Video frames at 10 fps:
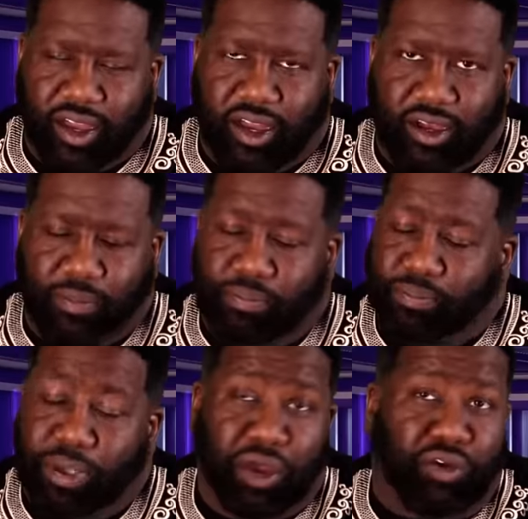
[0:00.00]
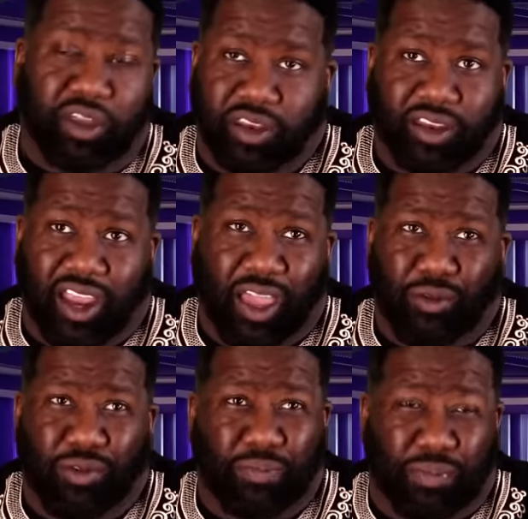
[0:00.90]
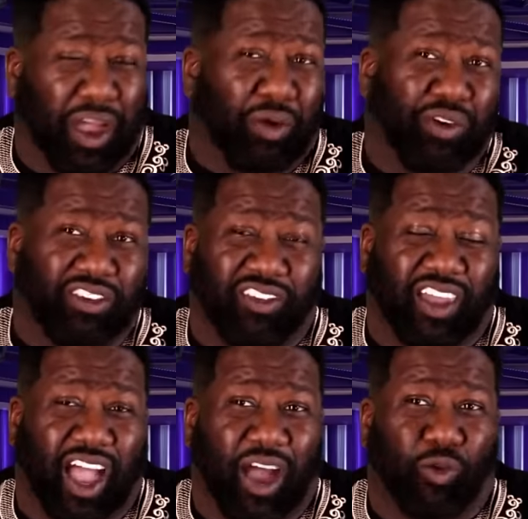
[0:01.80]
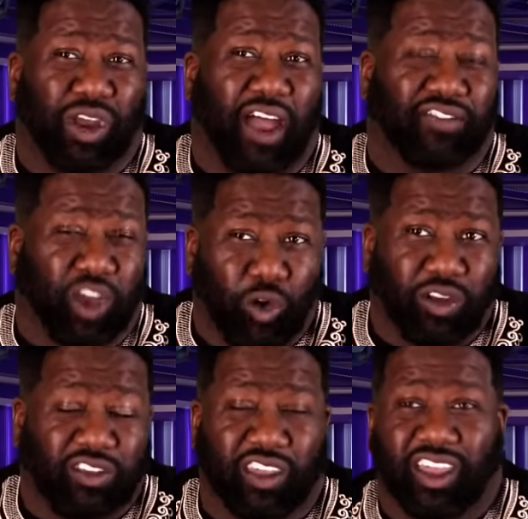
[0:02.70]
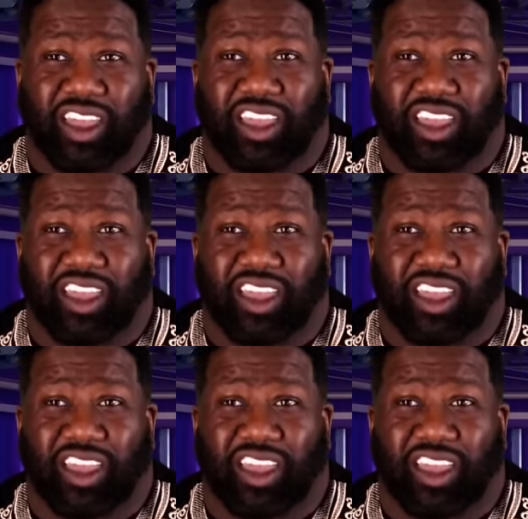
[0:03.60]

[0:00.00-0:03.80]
Uh, period. And I beyond with you, I, what I've noticed,